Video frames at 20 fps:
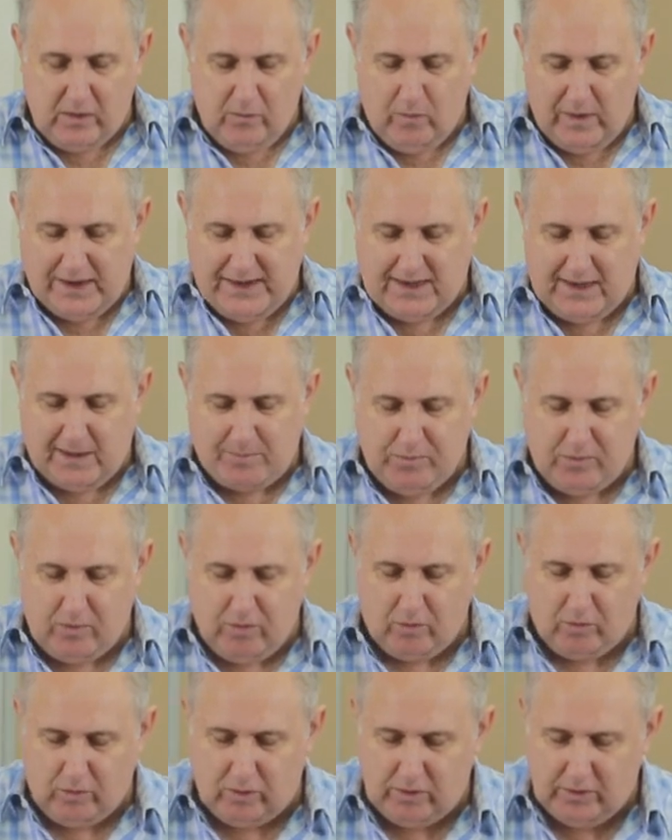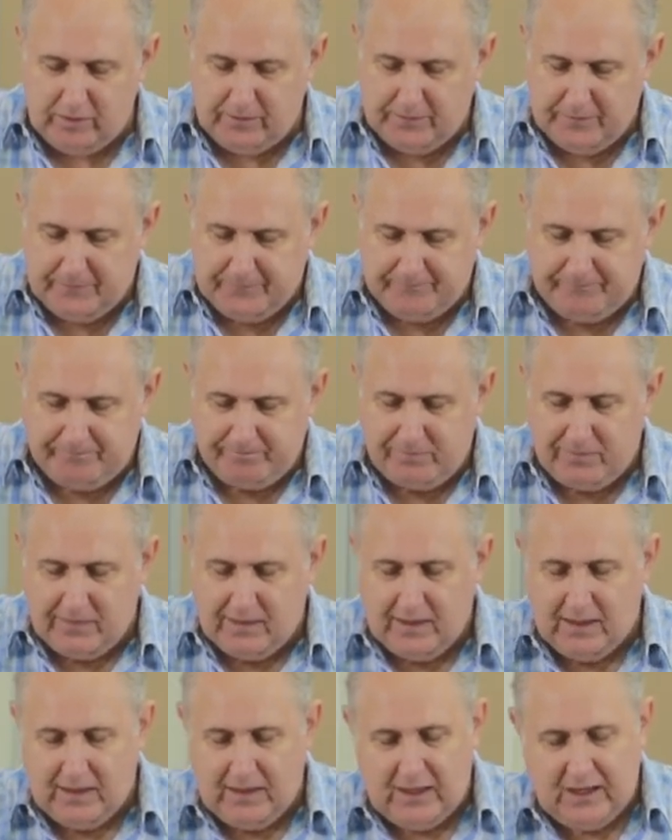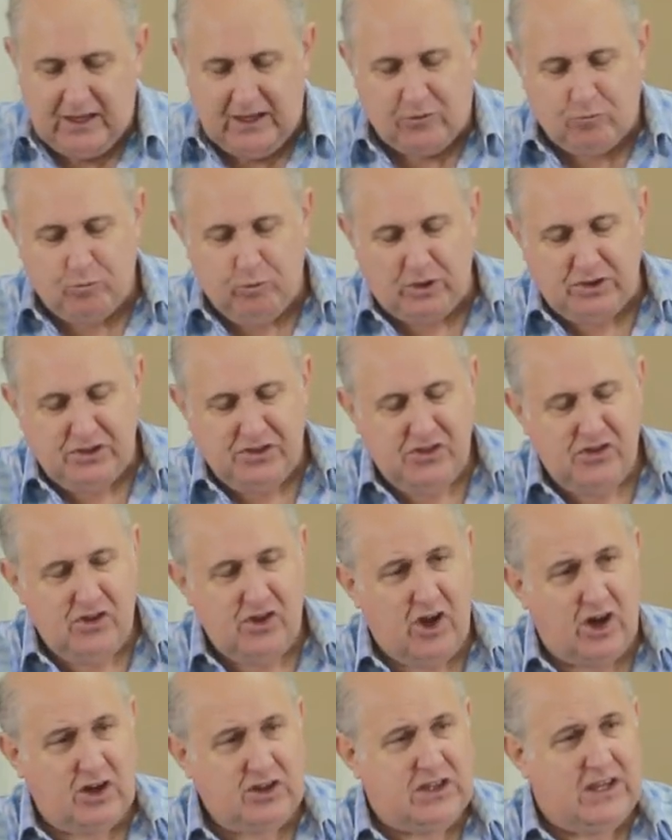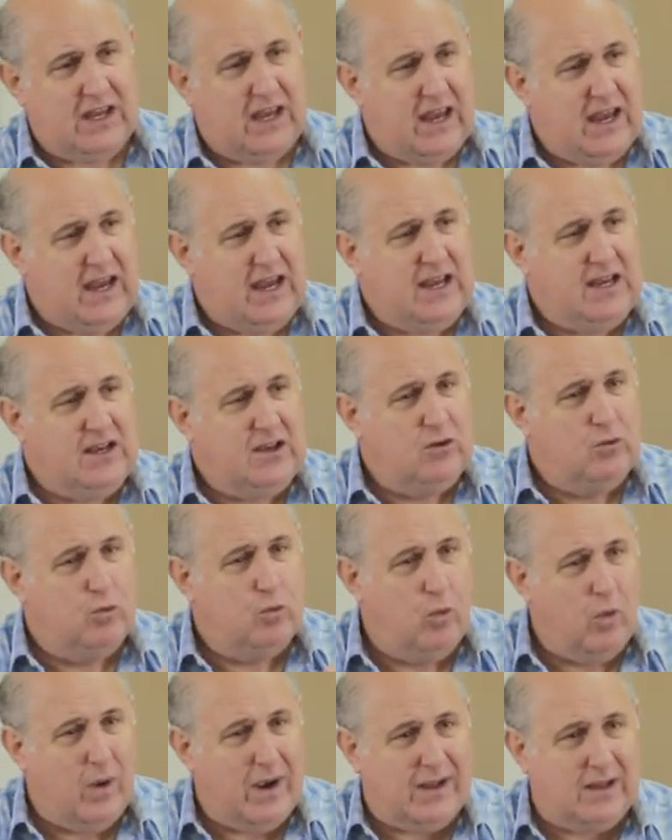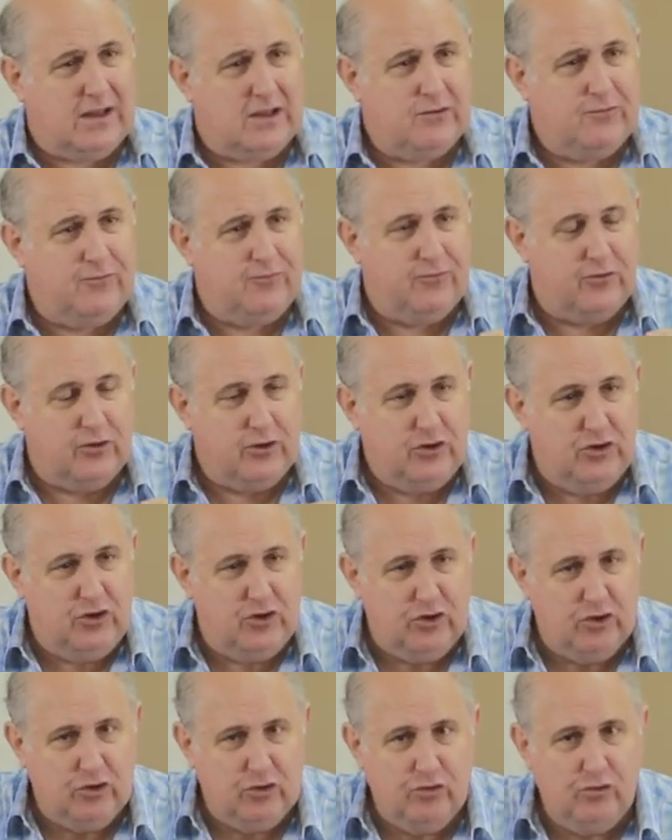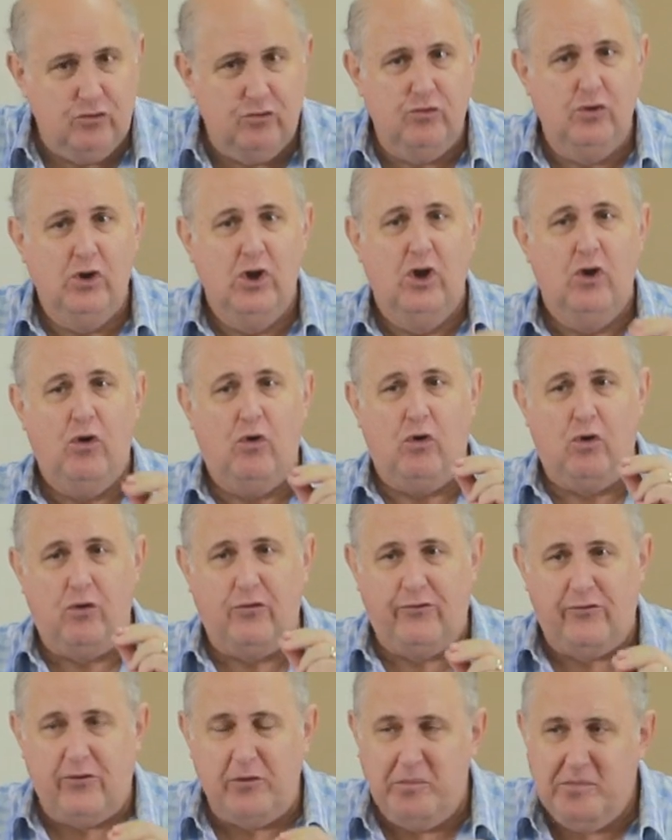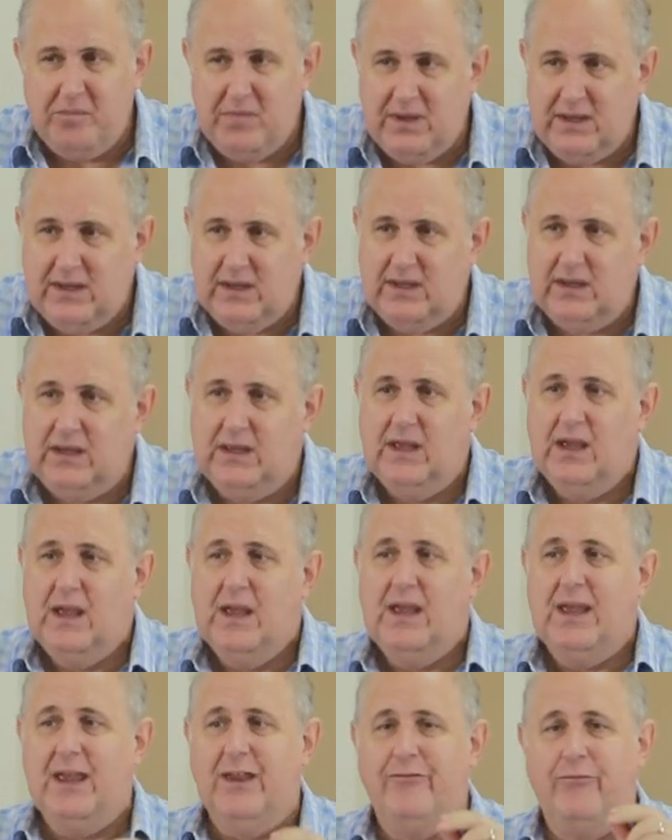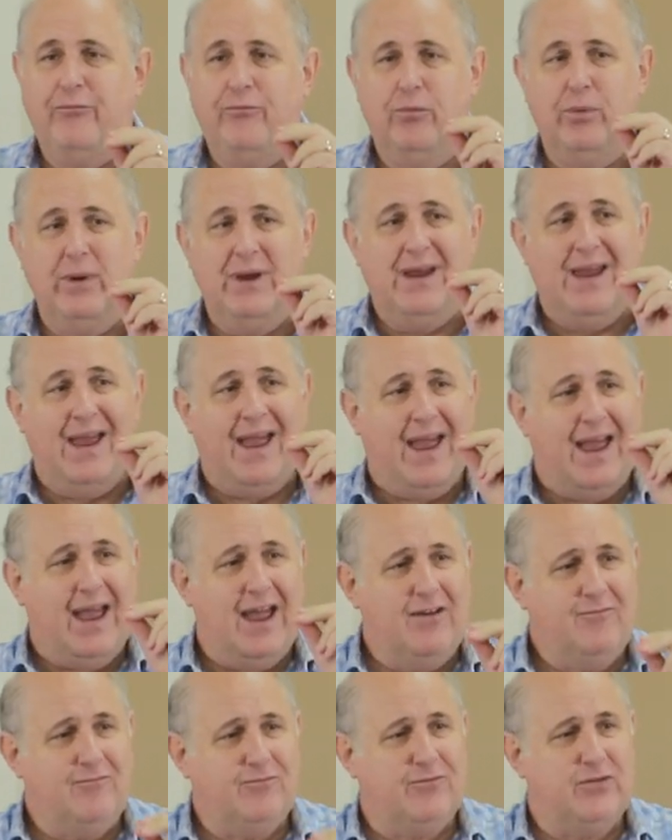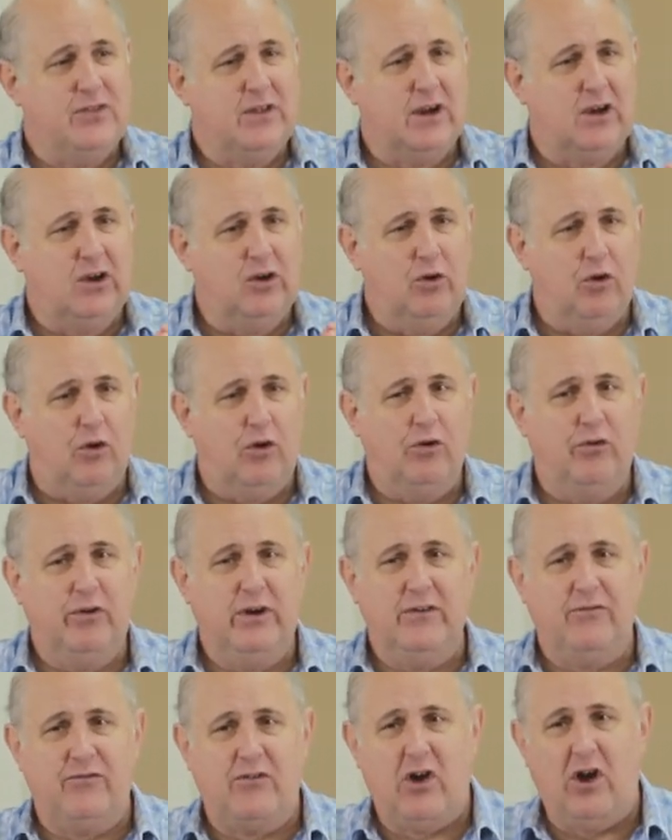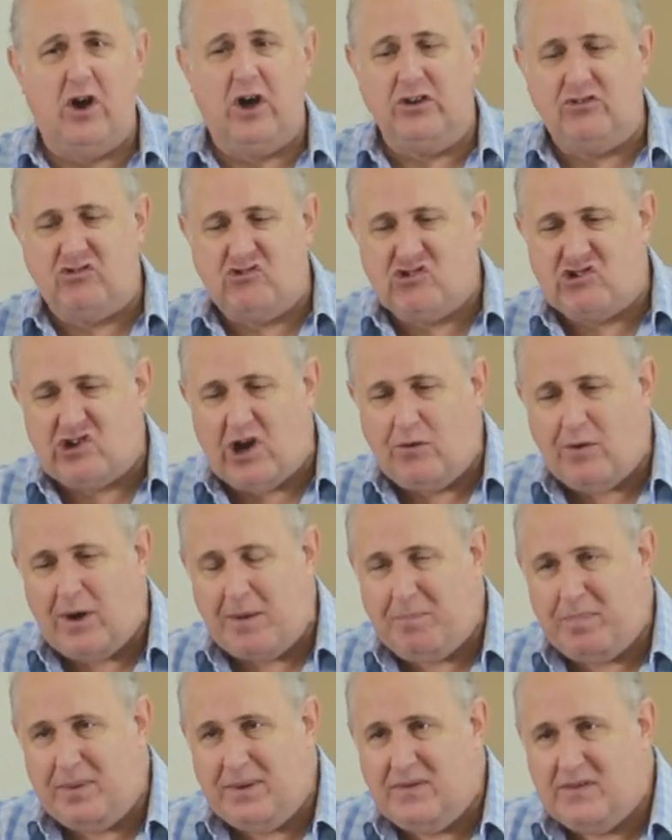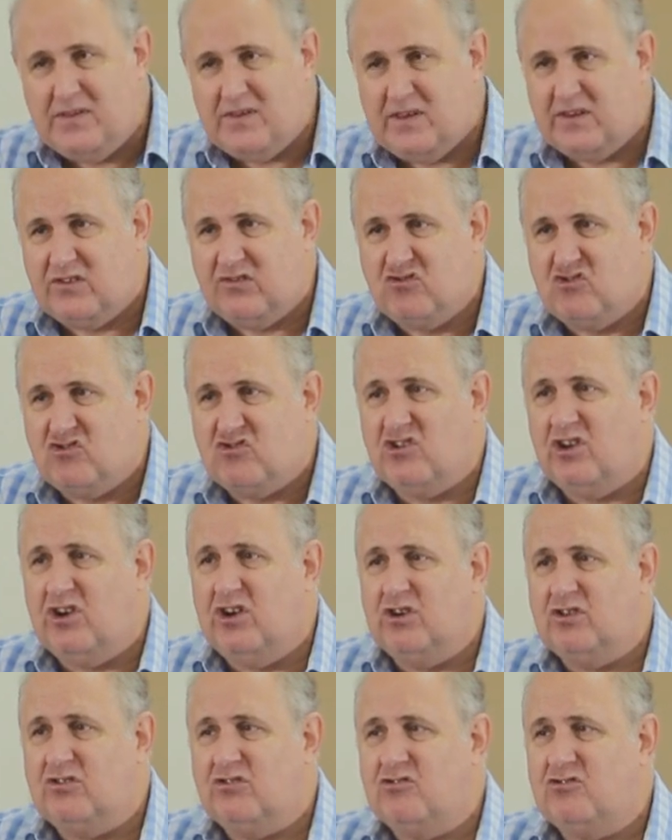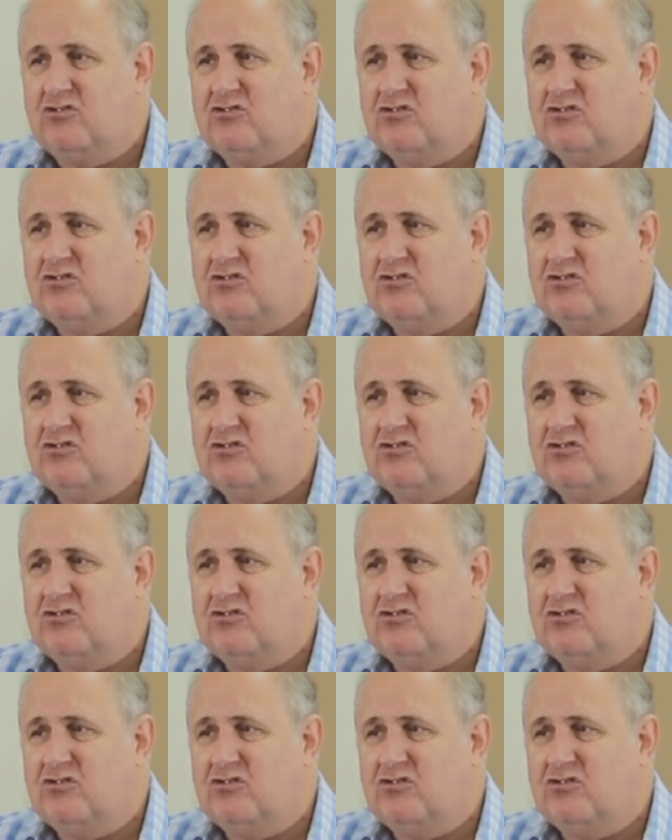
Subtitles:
wake-up call. It will not end well for you or for me if we have the glory of God show up in this church